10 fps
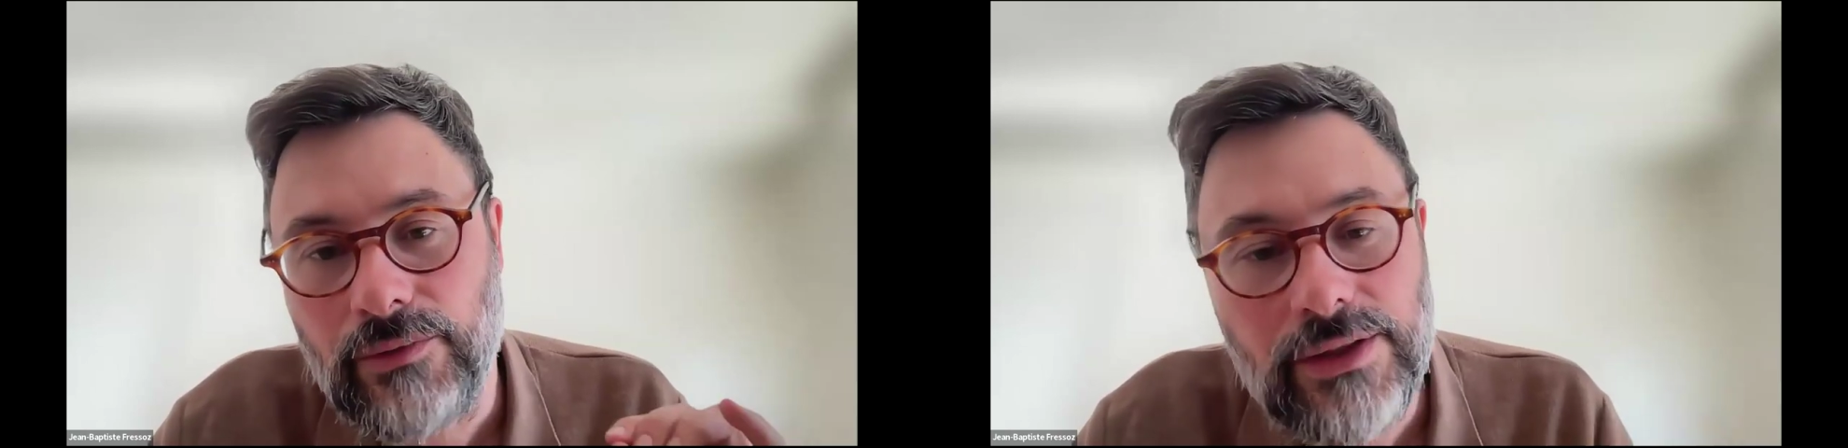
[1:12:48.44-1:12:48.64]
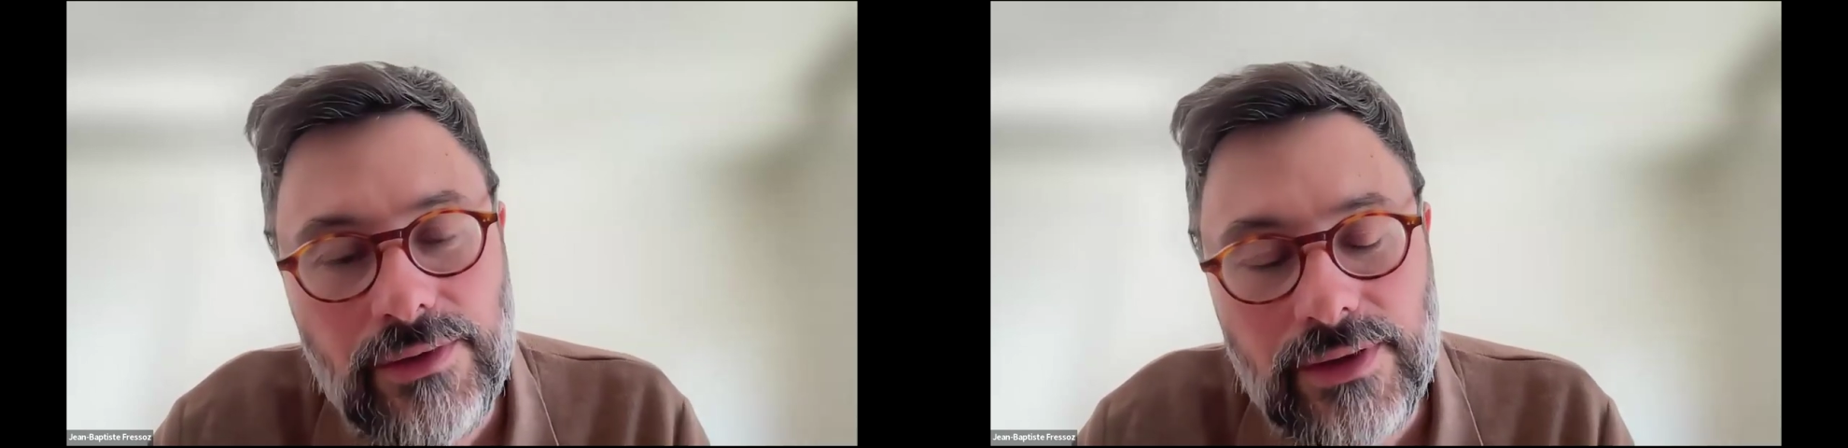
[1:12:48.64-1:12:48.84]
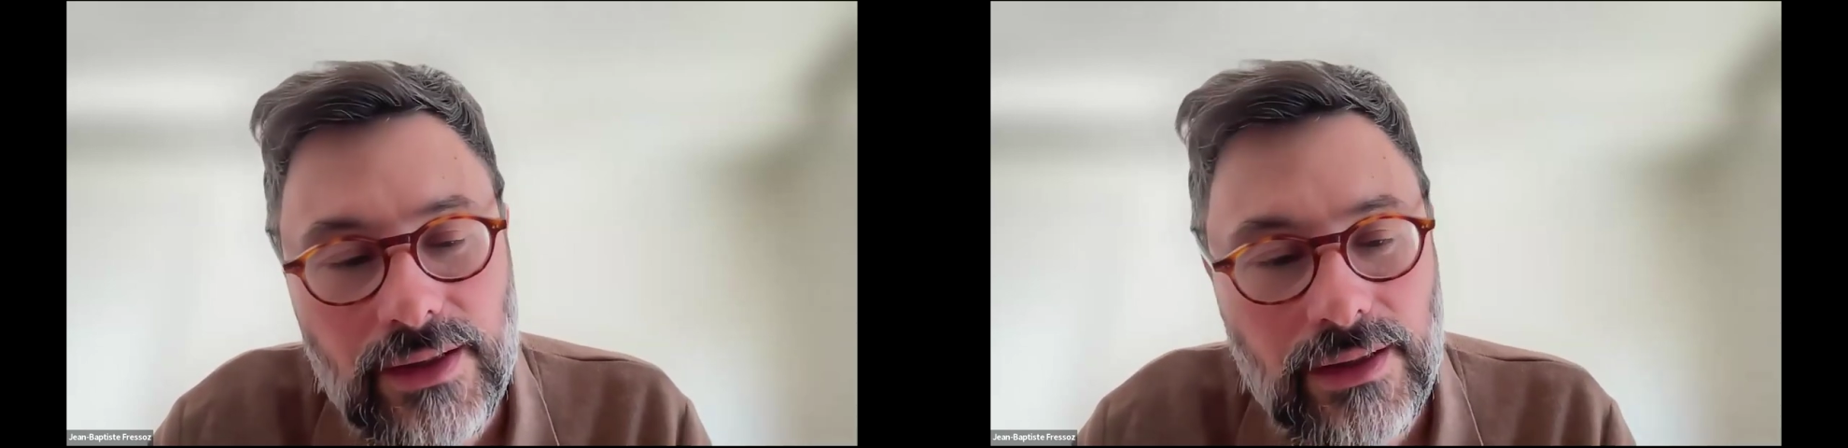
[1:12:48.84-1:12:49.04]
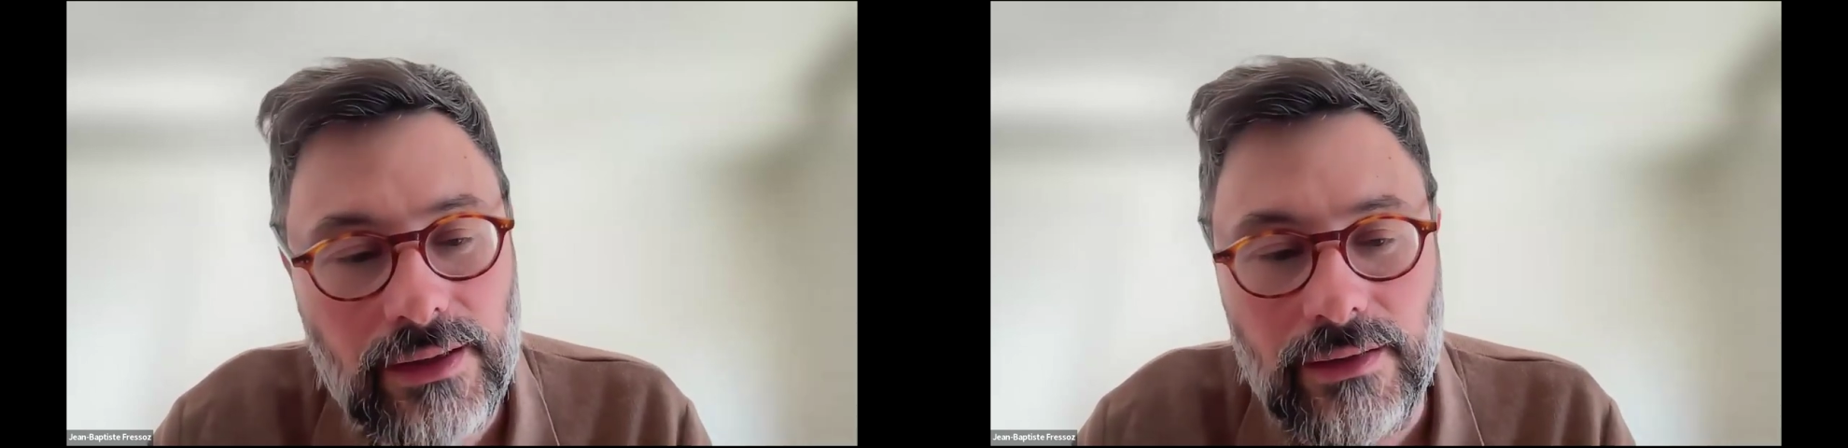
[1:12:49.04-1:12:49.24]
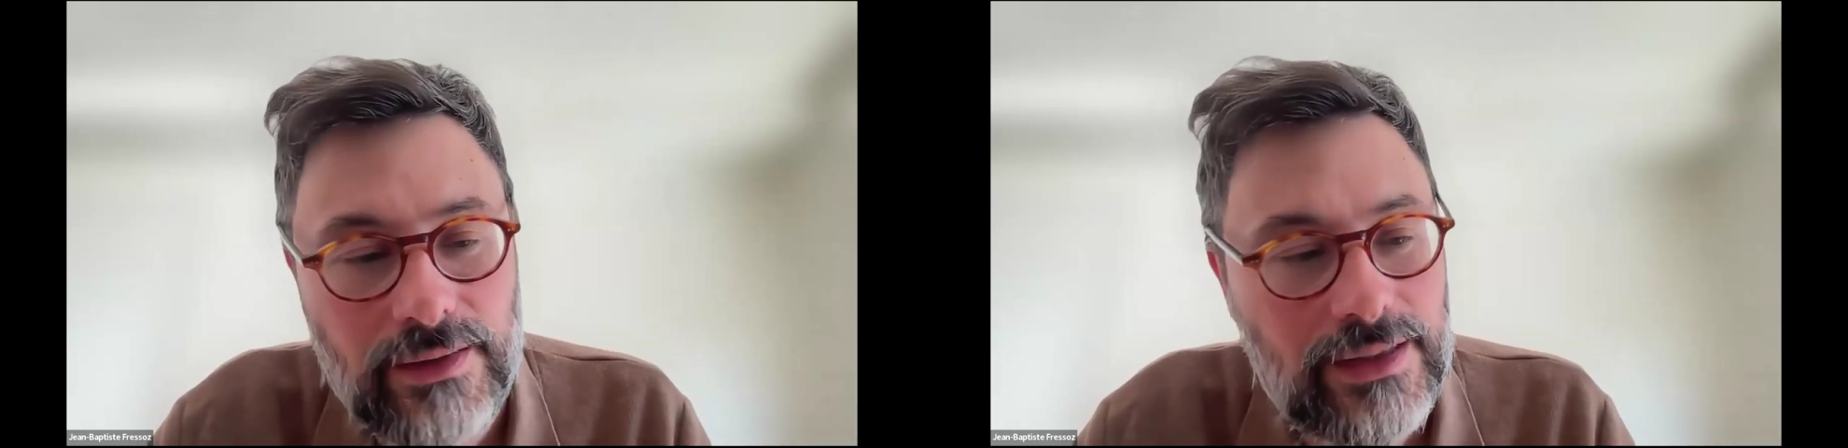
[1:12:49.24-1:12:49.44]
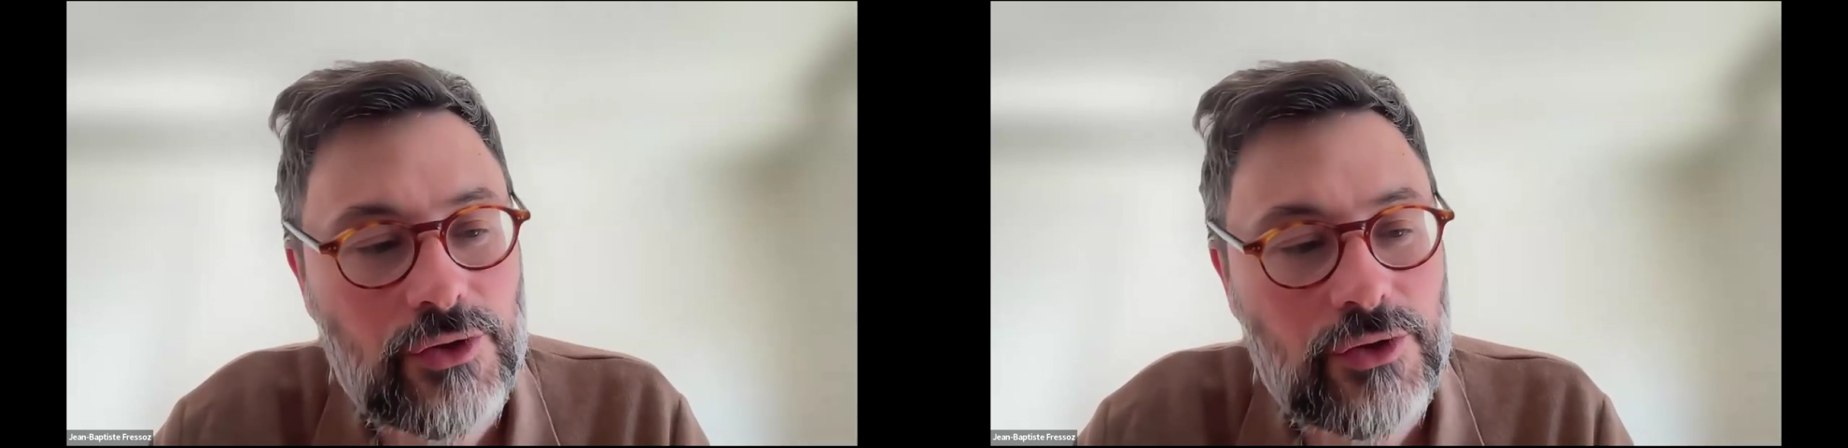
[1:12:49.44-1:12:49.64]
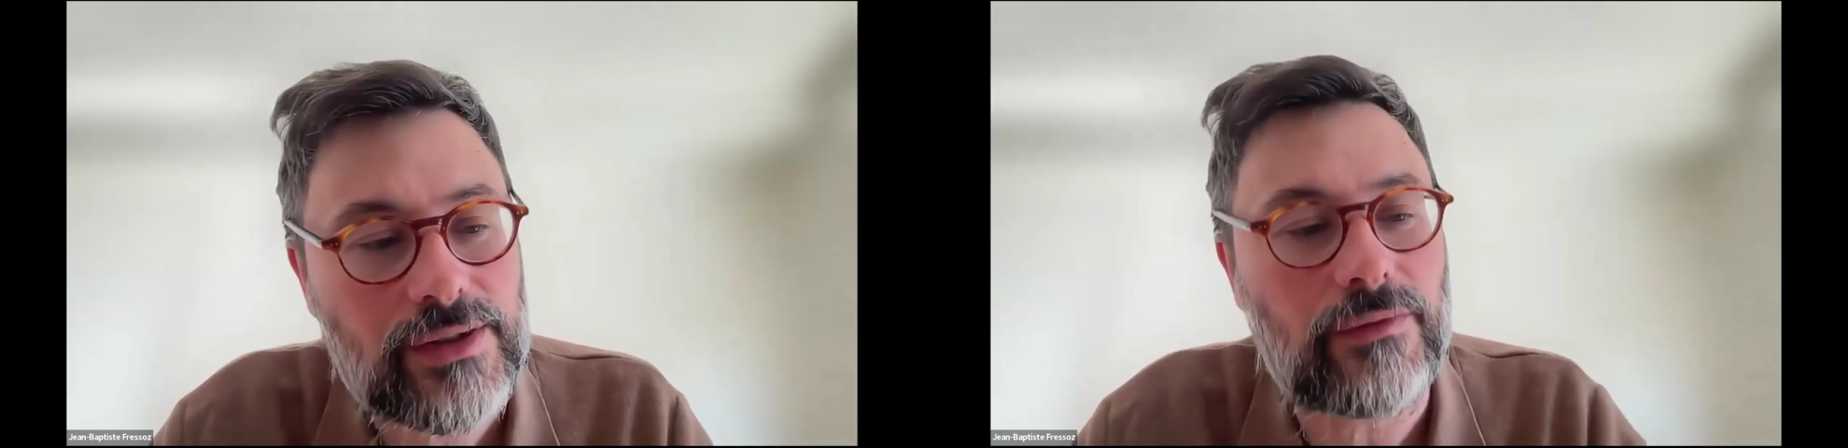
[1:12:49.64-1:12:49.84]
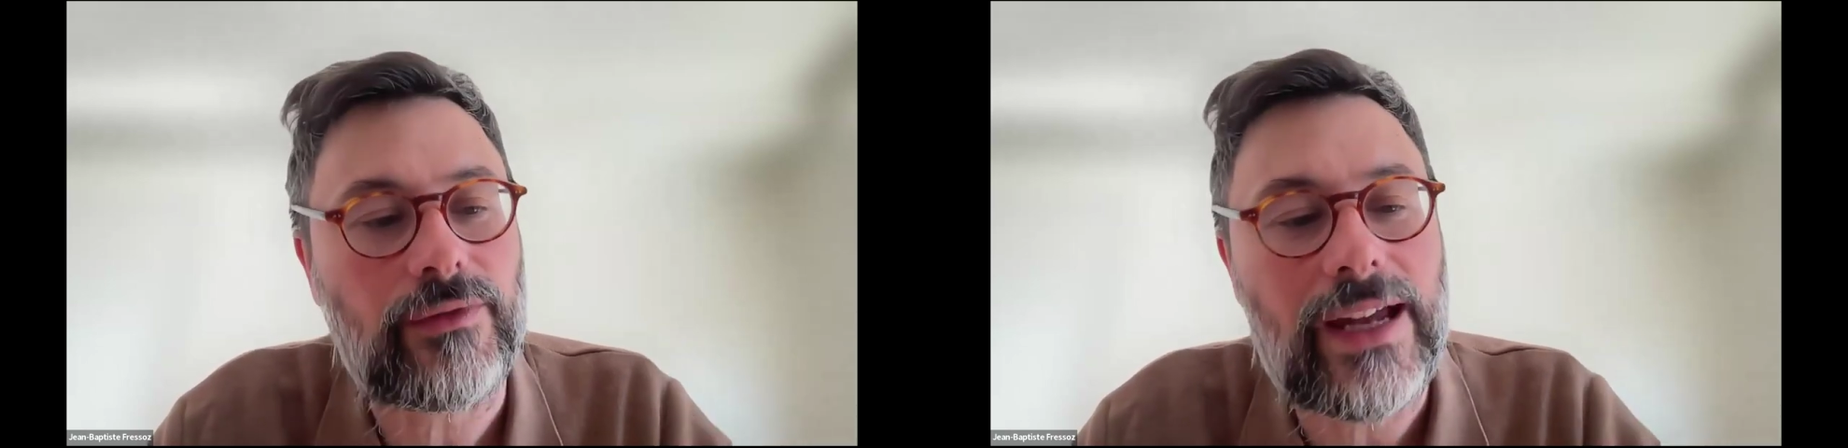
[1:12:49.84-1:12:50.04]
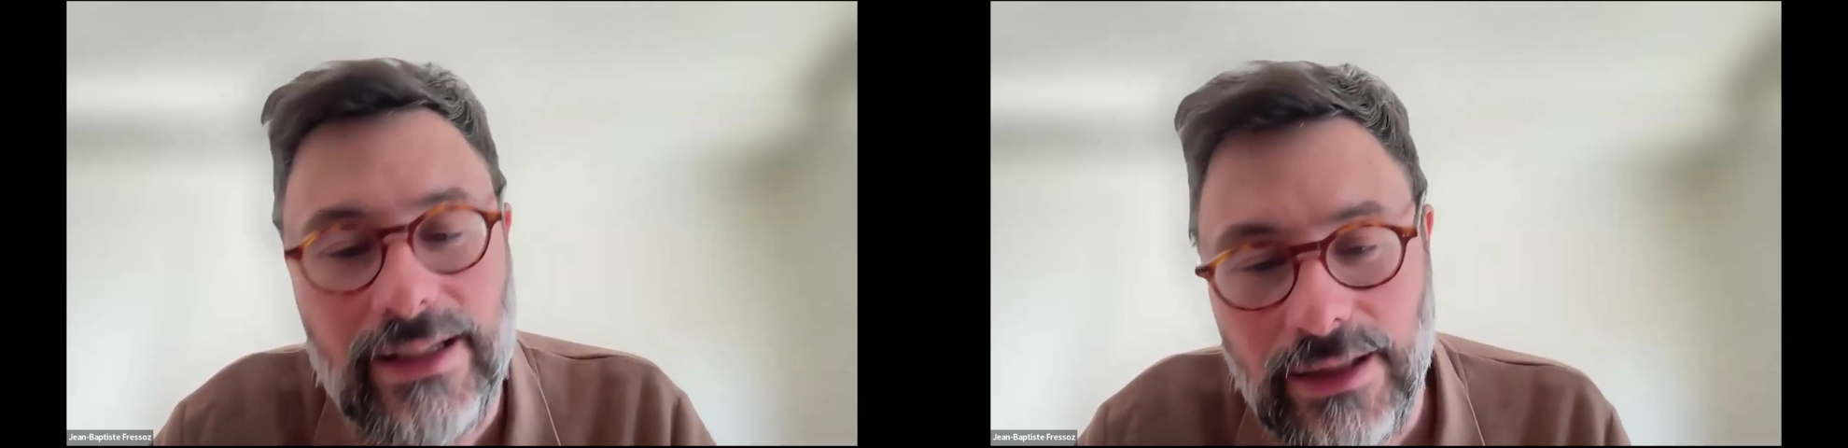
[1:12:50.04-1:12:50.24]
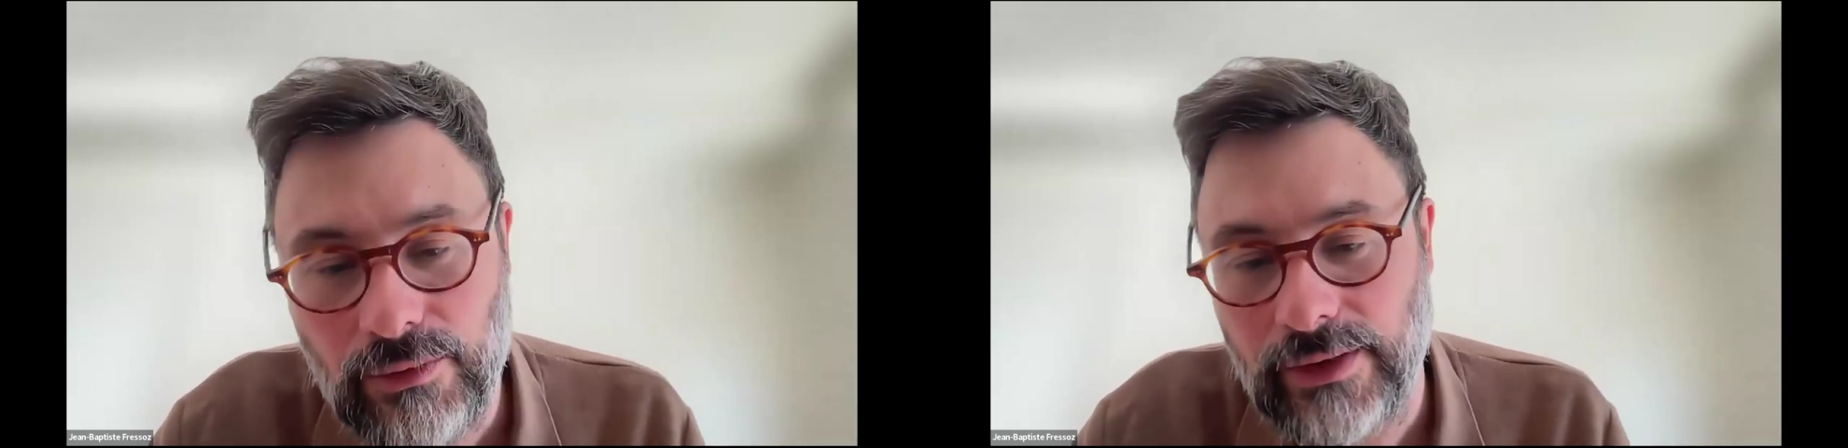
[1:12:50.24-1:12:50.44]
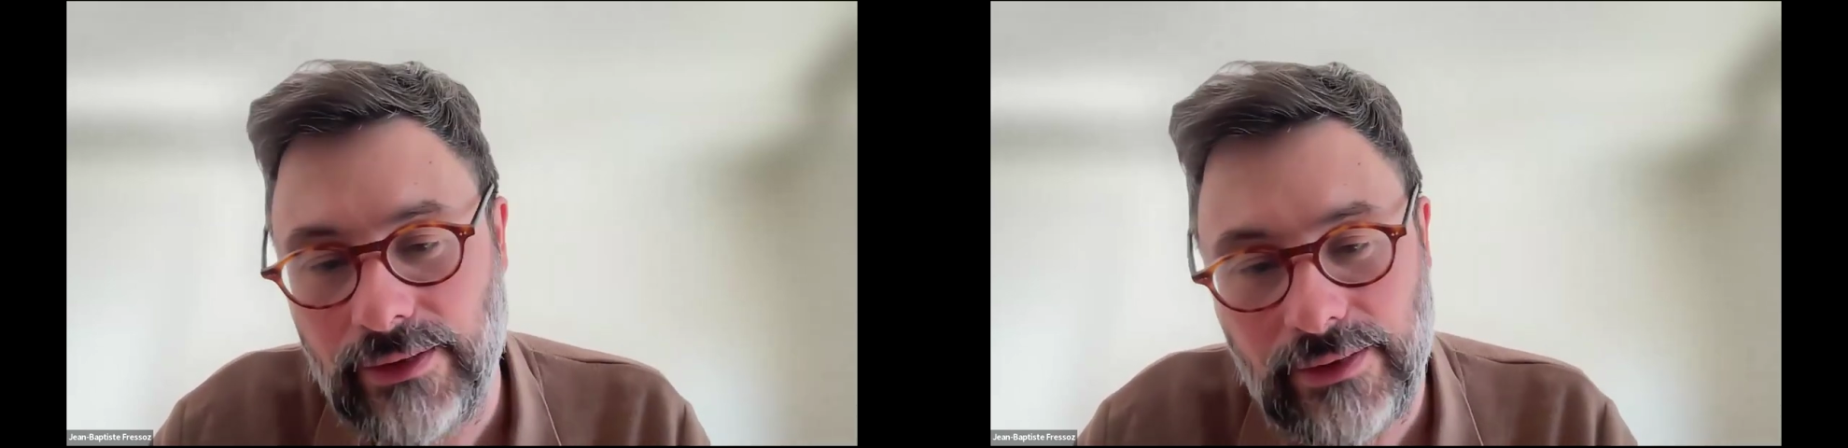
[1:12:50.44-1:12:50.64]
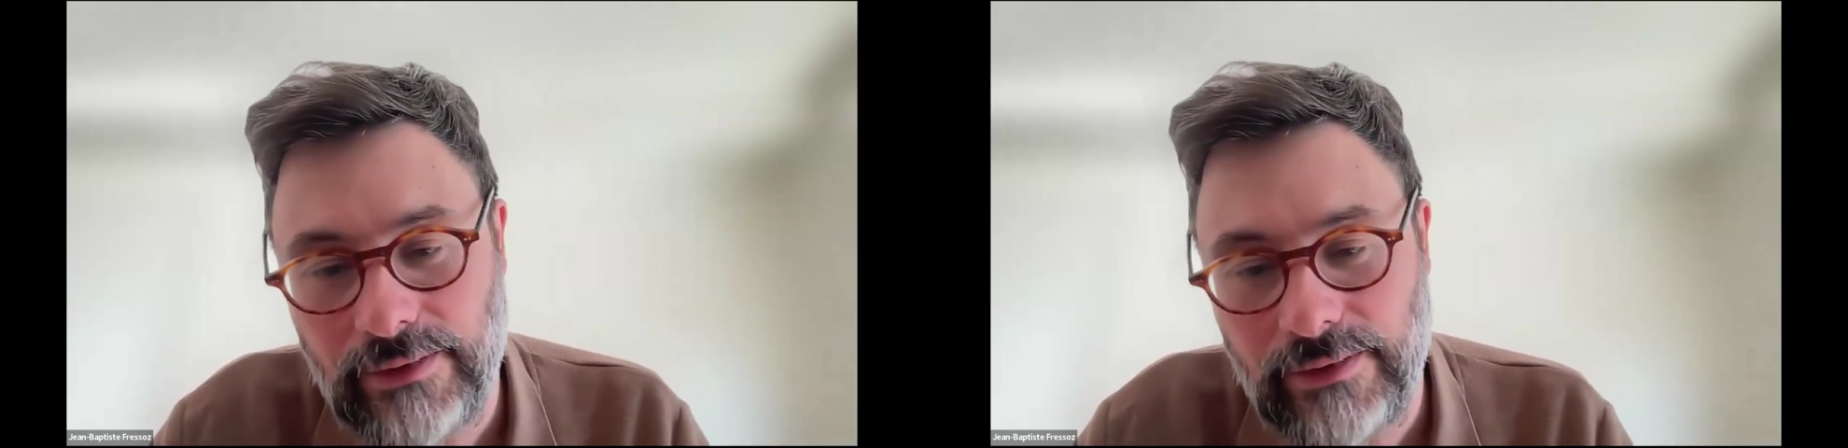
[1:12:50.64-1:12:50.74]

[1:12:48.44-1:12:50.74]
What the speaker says: reducing the interest of anyone,